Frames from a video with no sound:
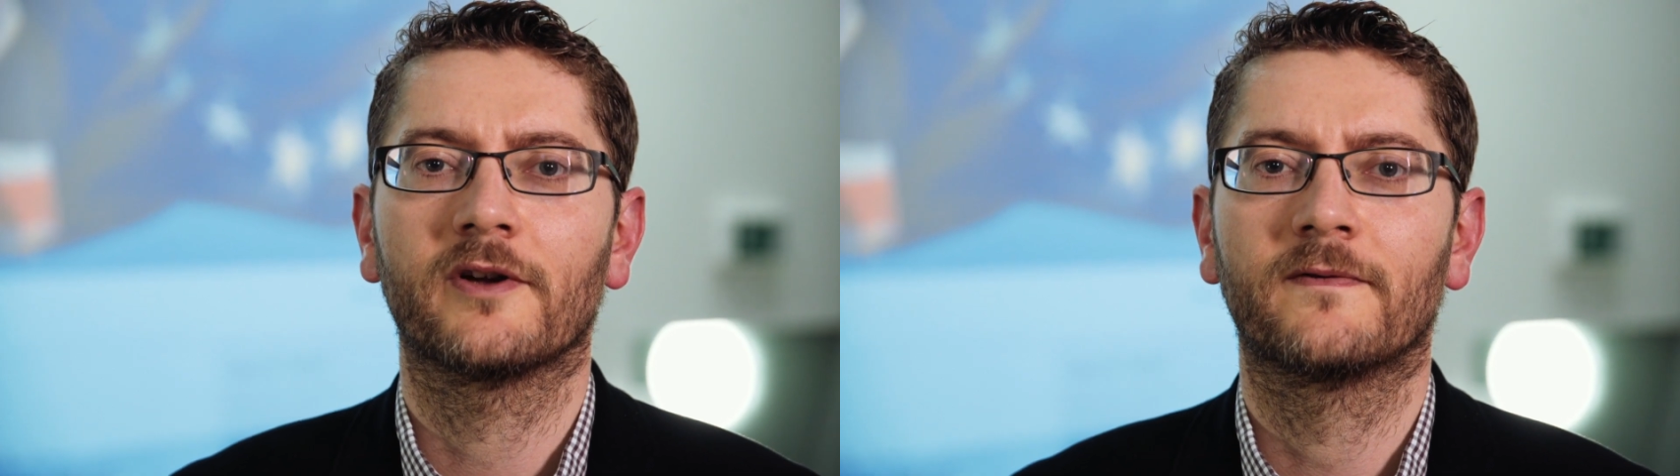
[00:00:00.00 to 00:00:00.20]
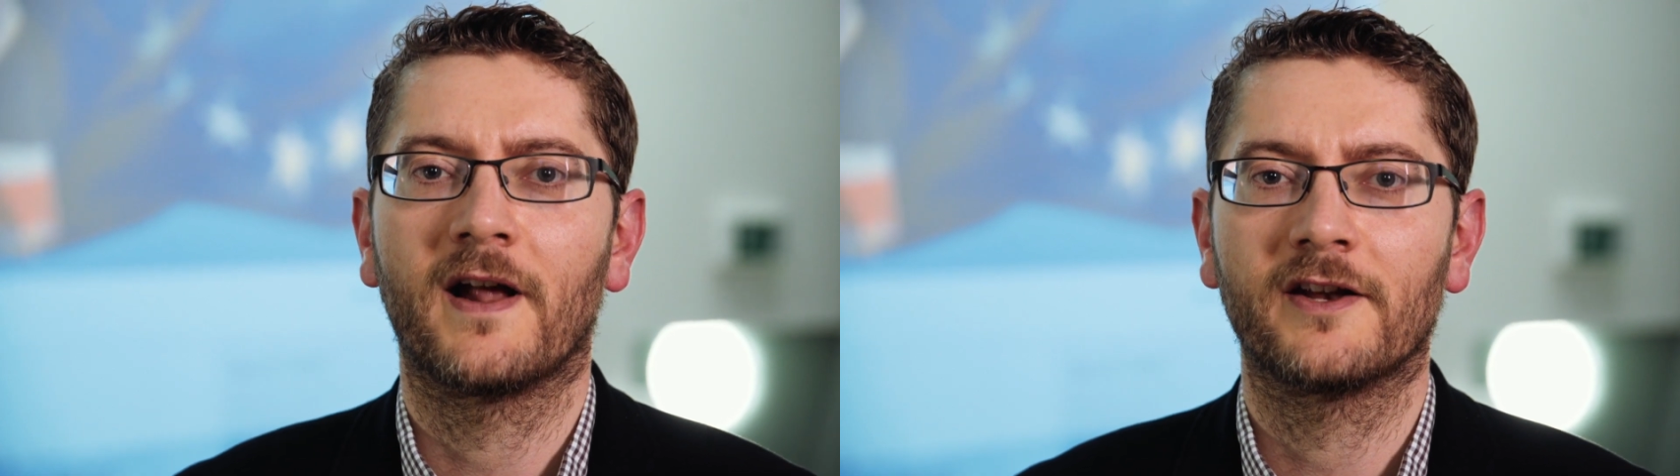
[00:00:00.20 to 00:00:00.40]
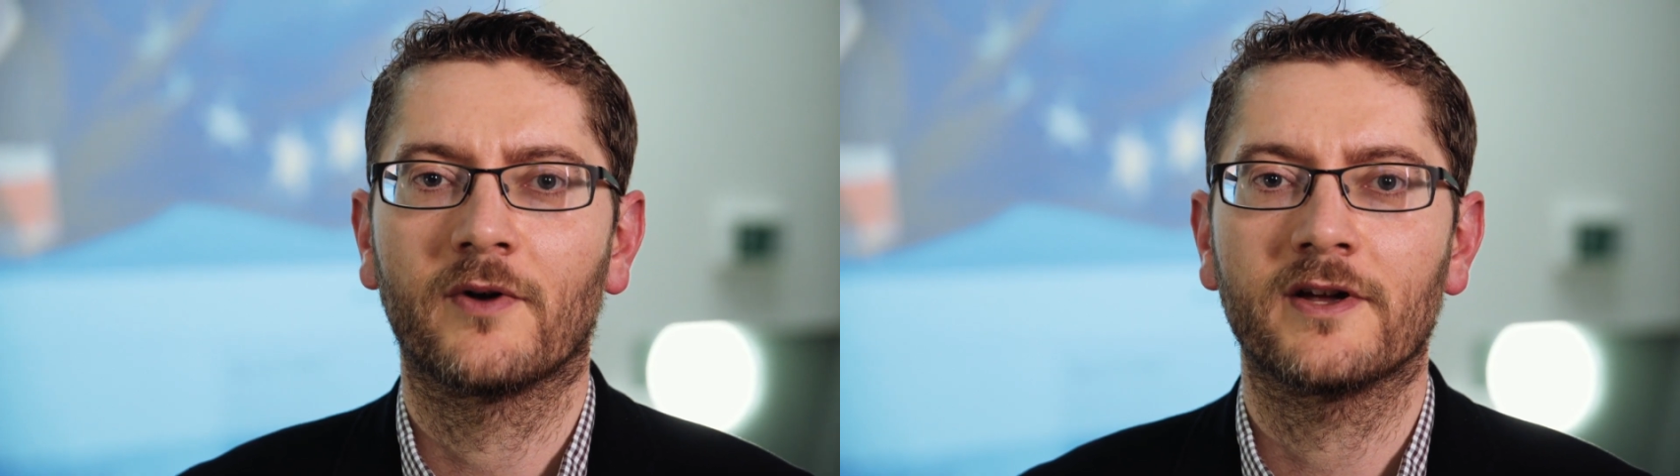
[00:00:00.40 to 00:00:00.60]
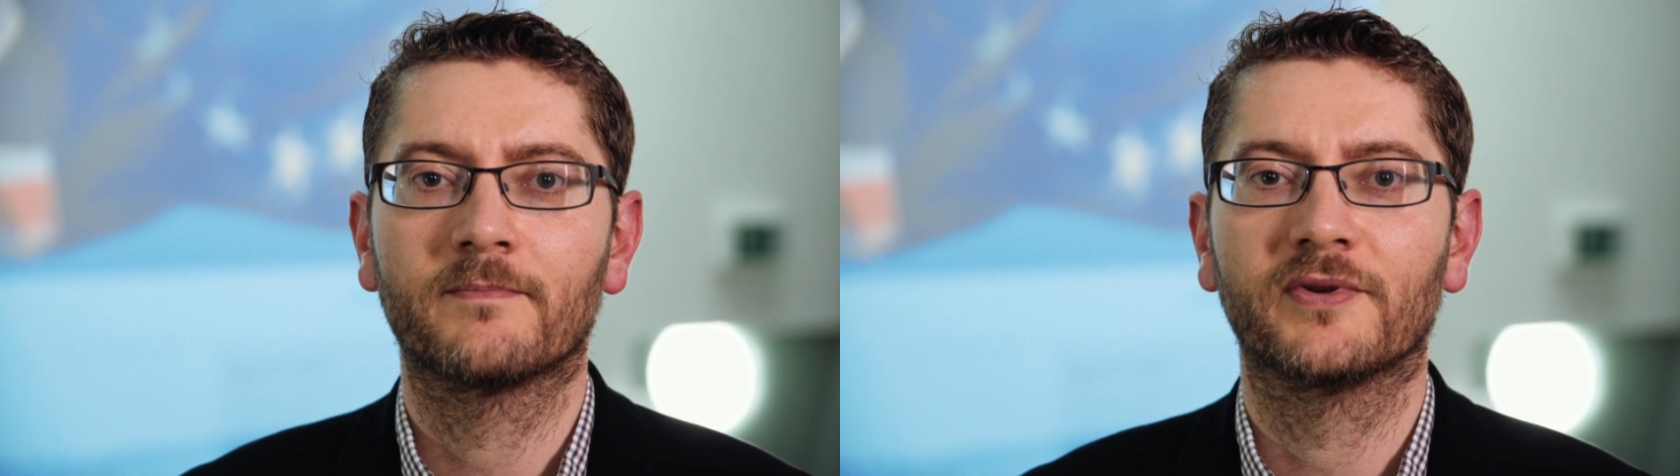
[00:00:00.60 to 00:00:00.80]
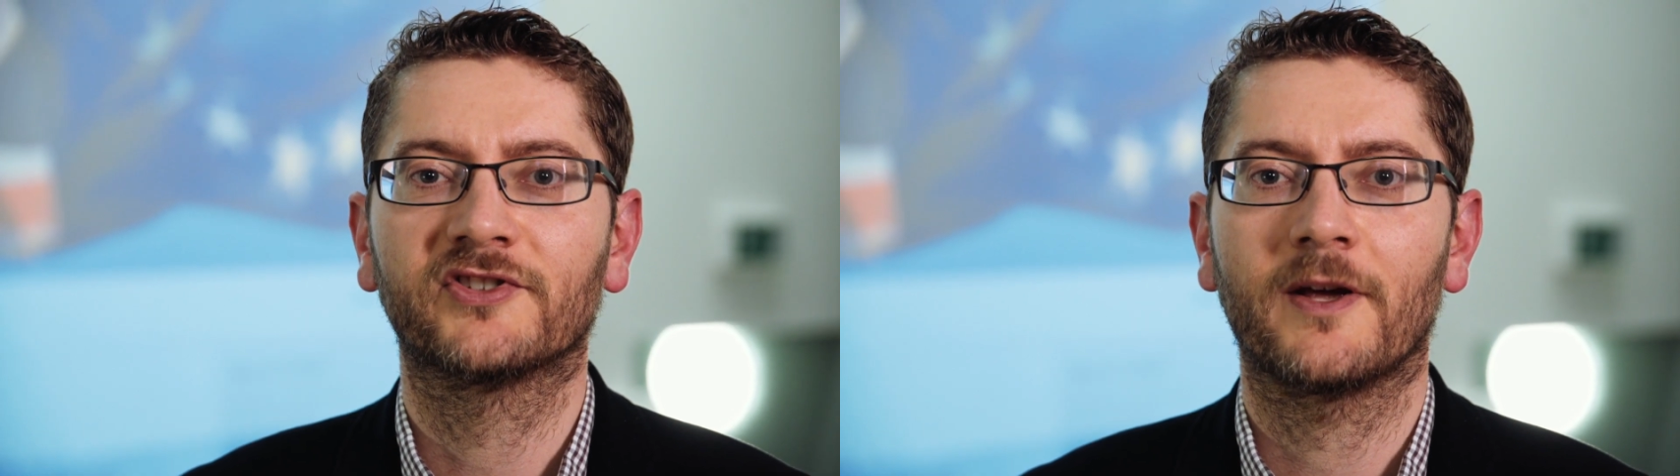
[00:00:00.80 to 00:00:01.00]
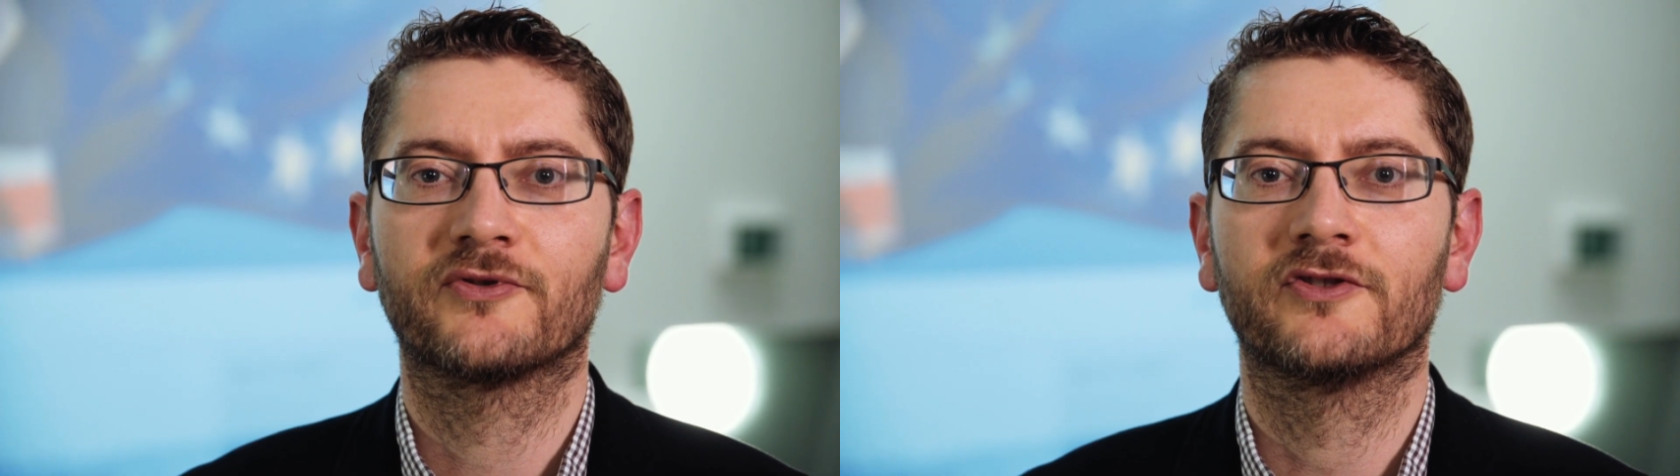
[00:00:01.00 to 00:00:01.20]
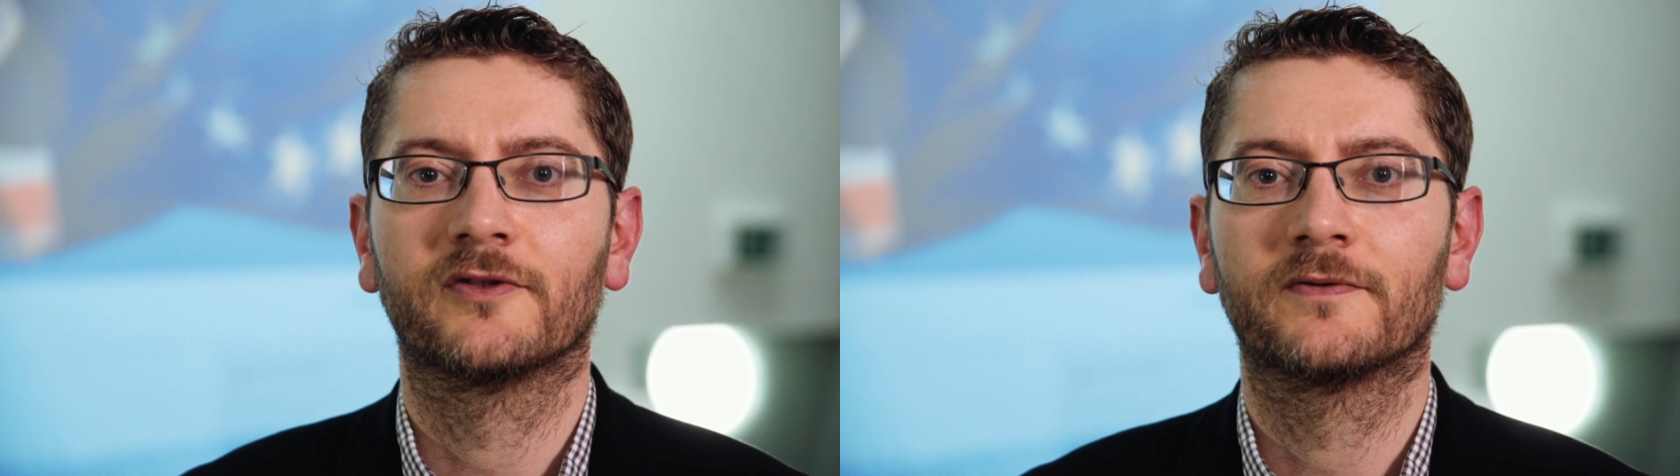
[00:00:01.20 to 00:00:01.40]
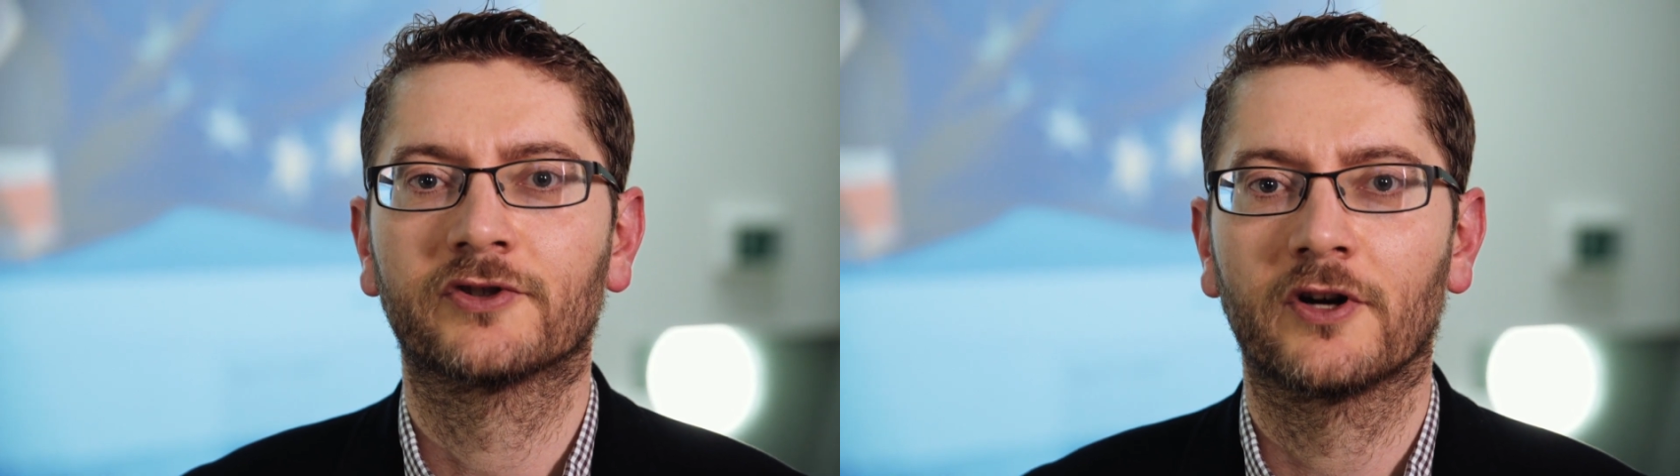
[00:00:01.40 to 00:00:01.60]
evaluate perceptions
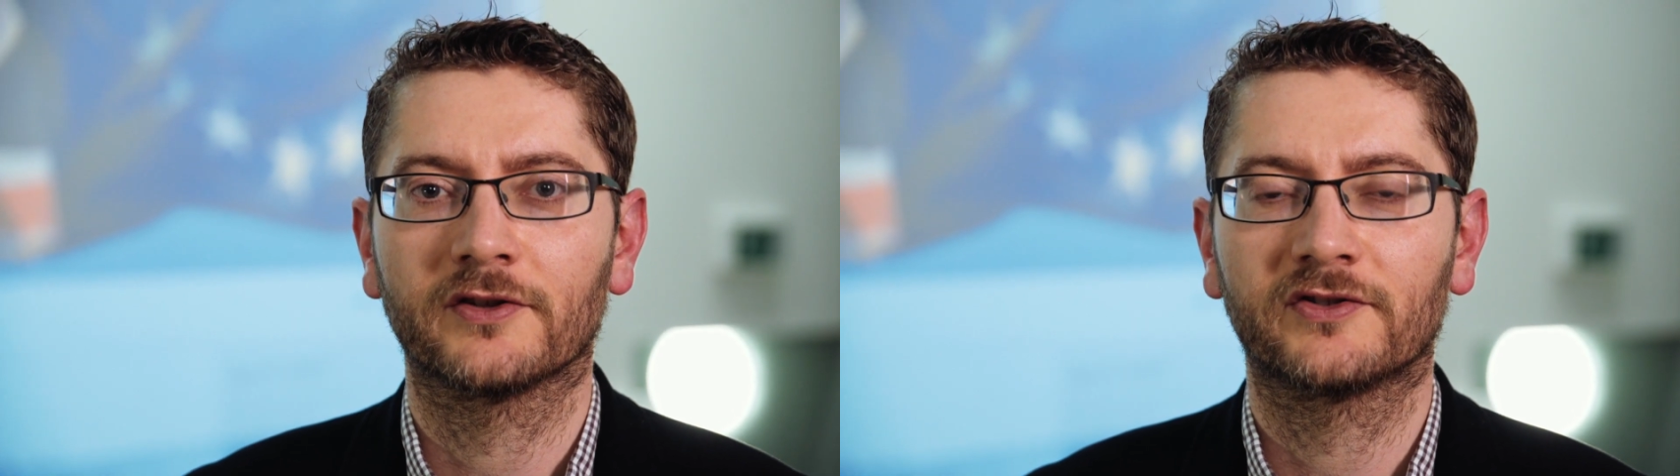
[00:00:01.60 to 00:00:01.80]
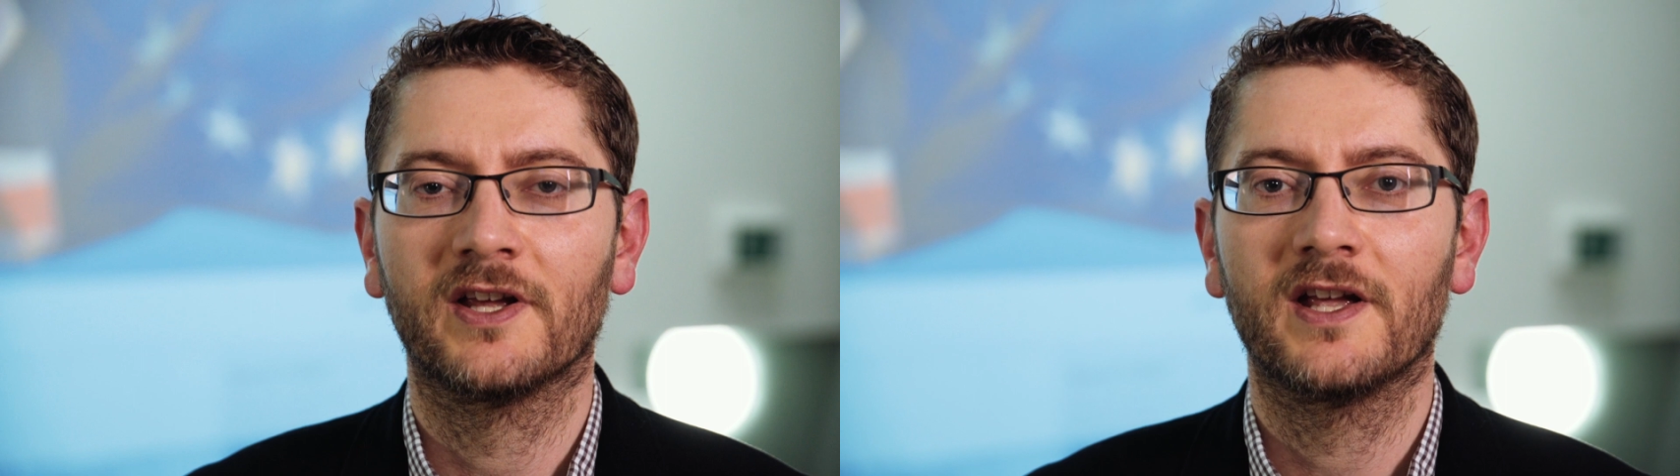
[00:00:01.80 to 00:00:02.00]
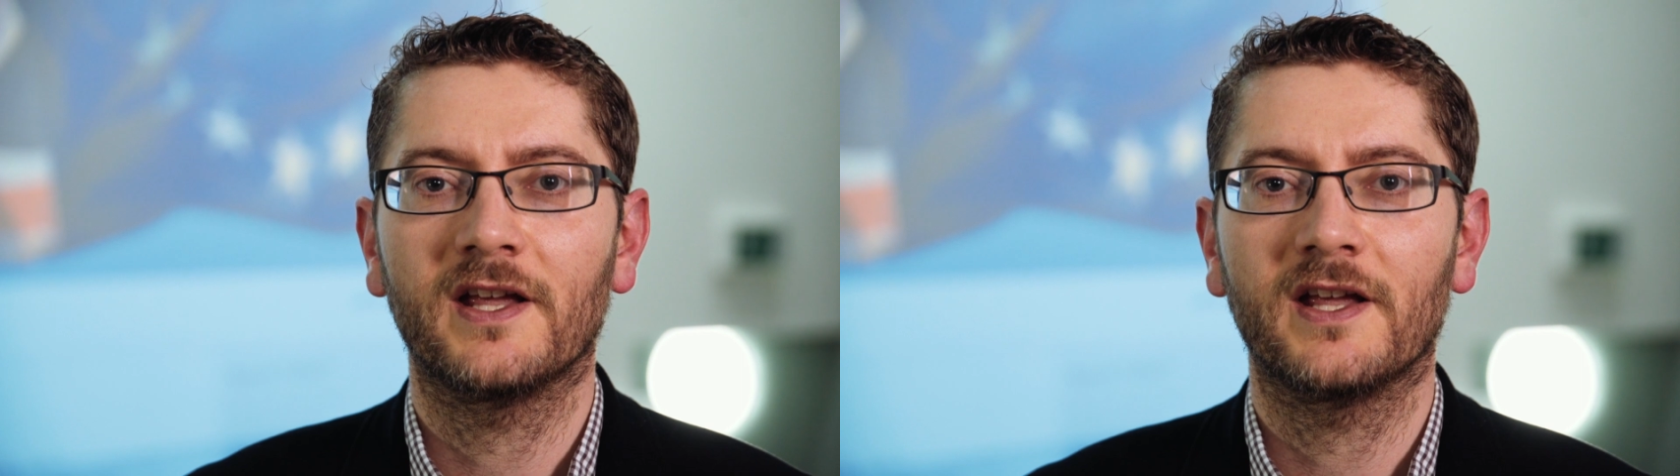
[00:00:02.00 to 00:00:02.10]
of trust